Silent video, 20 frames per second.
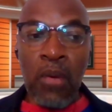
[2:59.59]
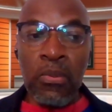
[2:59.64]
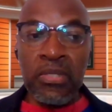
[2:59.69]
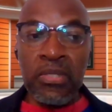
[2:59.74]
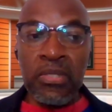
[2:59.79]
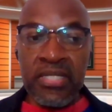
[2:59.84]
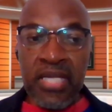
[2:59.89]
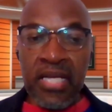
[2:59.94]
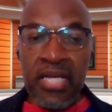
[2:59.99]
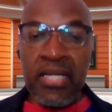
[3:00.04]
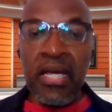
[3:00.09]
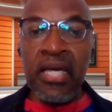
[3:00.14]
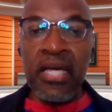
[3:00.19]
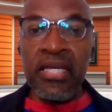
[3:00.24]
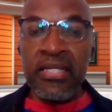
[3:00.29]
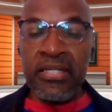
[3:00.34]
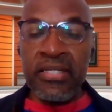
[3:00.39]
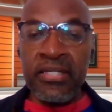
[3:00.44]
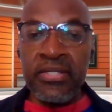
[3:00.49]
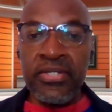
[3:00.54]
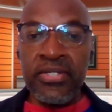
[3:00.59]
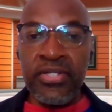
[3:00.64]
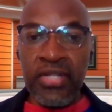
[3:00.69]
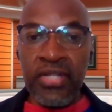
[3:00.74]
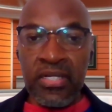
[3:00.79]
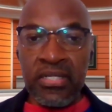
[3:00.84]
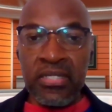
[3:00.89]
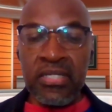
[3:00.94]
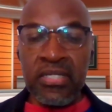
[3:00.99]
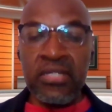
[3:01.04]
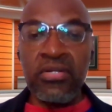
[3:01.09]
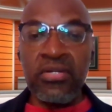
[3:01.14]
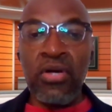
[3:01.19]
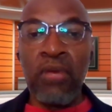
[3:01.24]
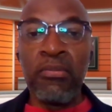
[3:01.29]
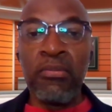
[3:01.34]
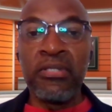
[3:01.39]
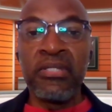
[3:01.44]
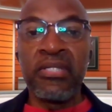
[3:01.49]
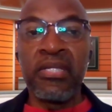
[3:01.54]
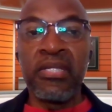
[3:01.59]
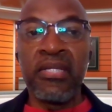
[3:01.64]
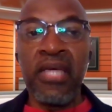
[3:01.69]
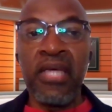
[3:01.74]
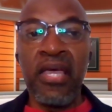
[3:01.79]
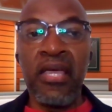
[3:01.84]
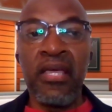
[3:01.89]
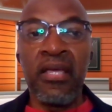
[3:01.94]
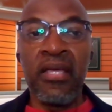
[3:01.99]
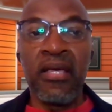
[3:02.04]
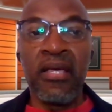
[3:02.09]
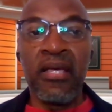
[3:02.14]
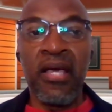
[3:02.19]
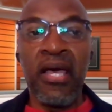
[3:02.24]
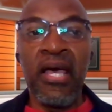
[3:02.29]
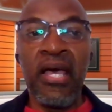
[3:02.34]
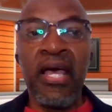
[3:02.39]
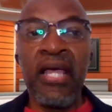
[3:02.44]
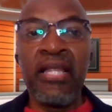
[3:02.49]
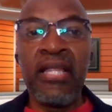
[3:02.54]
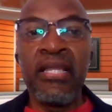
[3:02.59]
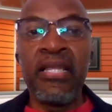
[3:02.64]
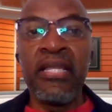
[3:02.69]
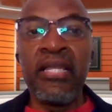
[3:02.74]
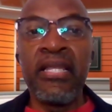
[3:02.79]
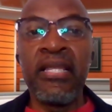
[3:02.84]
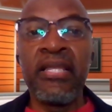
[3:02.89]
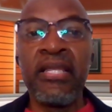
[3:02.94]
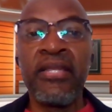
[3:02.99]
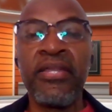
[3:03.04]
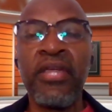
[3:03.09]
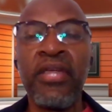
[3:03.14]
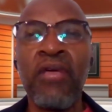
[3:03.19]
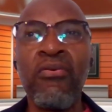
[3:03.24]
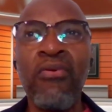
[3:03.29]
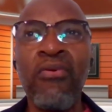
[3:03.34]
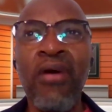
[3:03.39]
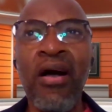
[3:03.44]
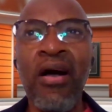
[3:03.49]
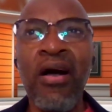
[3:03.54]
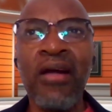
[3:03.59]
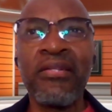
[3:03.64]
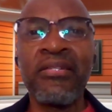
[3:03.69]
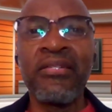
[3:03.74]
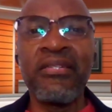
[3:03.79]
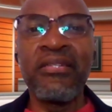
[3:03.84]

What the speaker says: would say that it's just as common today. And there are